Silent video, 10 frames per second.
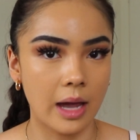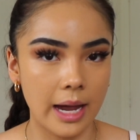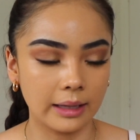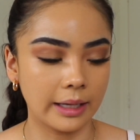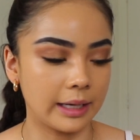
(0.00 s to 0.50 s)

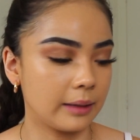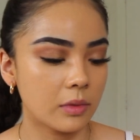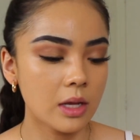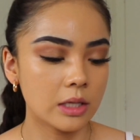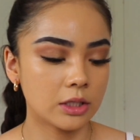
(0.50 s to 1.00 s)
highlighting.
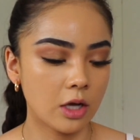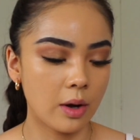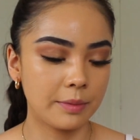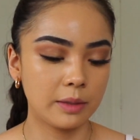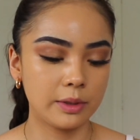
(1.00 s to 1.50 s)
So
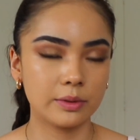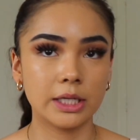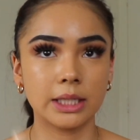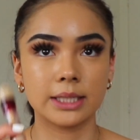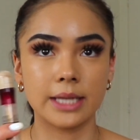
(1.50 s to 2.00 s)
I'm going to be
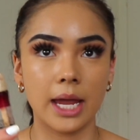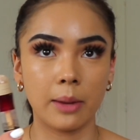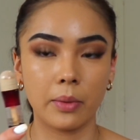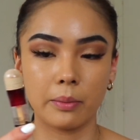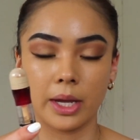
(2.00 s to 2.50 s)
using the
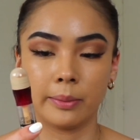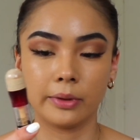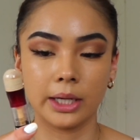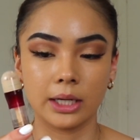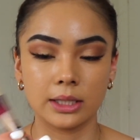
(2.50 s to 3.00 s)
same
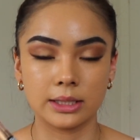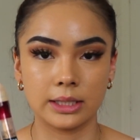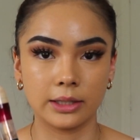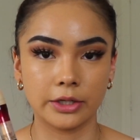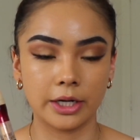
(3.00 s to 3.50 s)
Maybelline
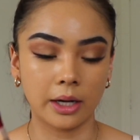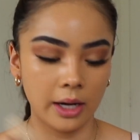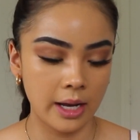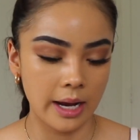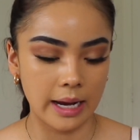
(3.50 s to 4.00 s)
concealer,
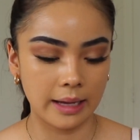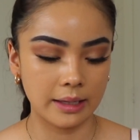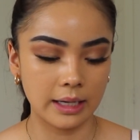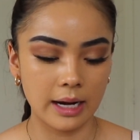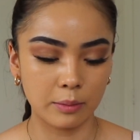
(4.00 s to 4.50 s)
and
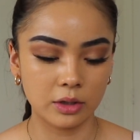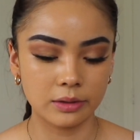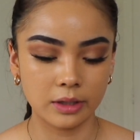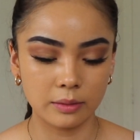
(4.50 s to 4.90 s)
then I'm also going